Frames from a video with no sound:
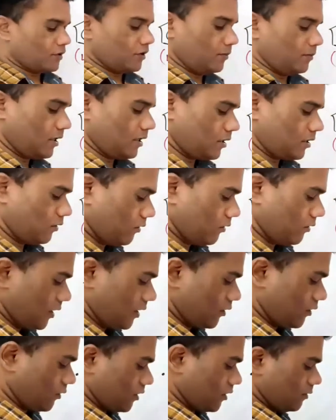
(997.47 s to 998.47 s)
or
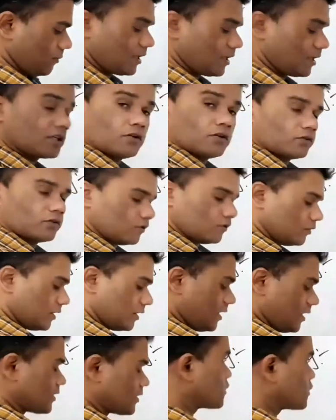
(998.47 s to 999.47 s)
endothermic, or there is no